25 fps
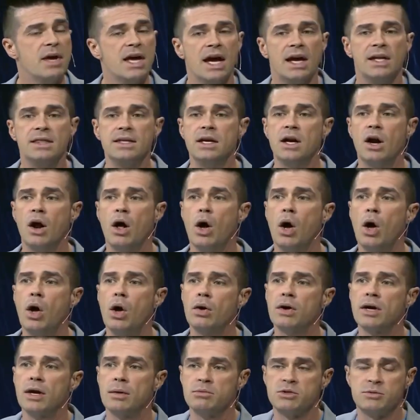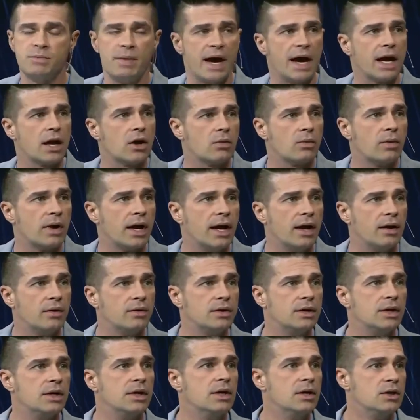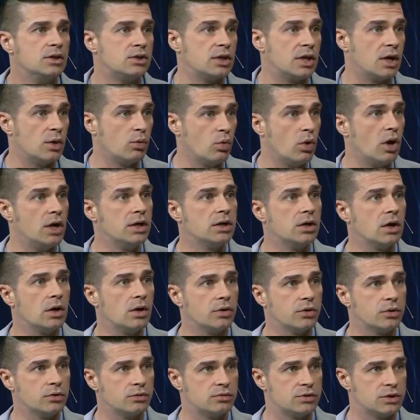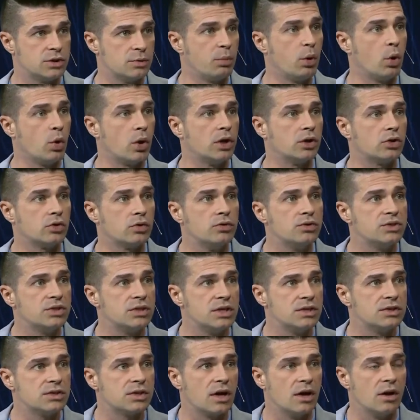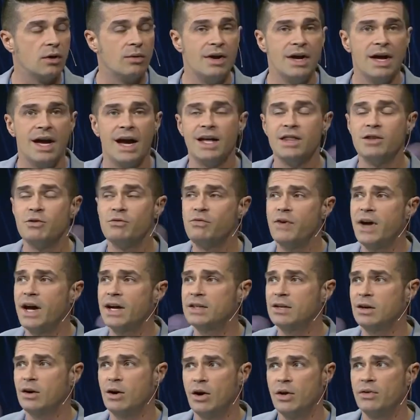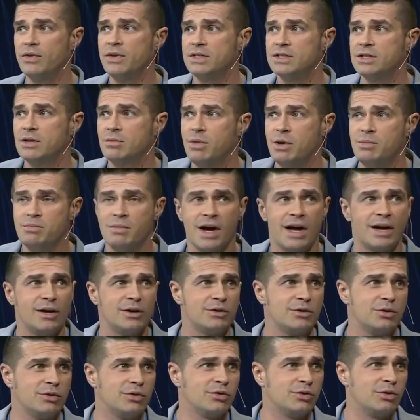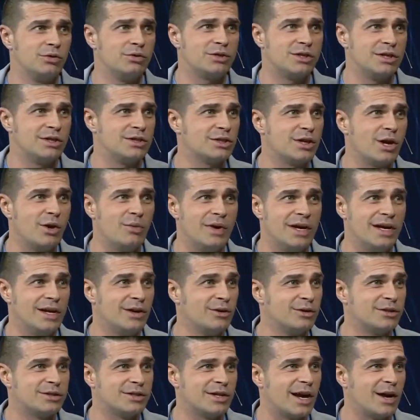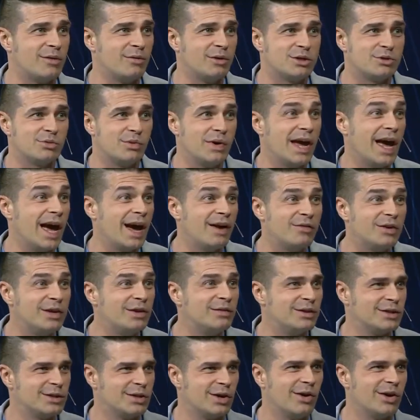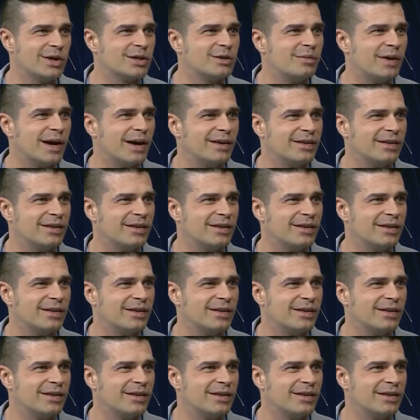And then it all comes back around to that one call support through Cisco, and the fact that all this can be monitored through Cisco Intersight, which we haven't even talked about.